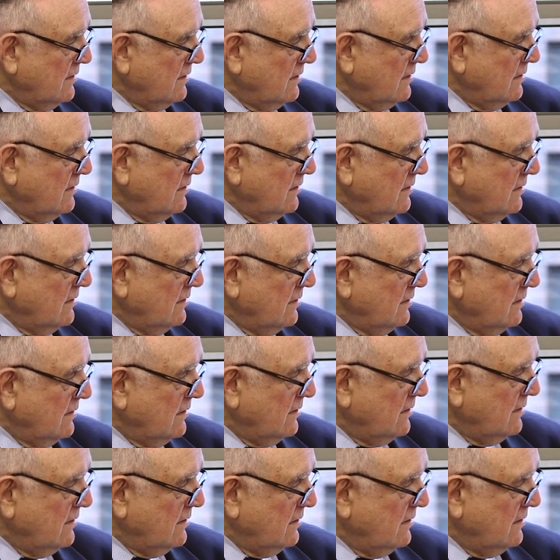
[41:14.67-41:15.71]
Um, how
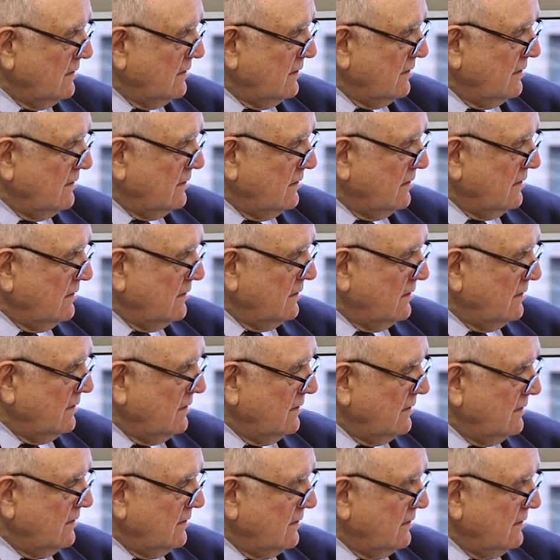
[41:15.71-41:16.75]
did insurance
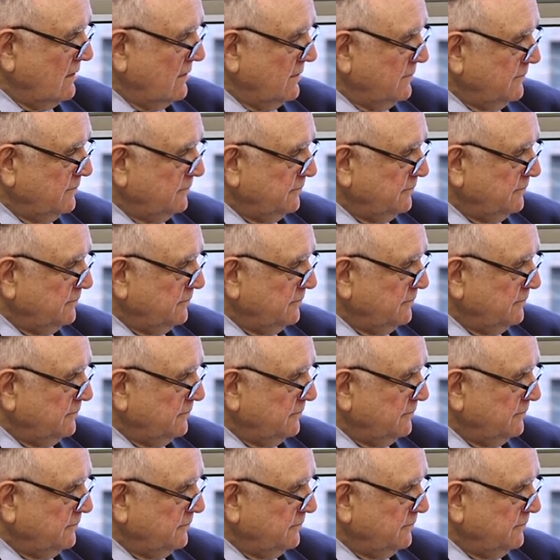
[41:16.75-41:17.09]
fare with that?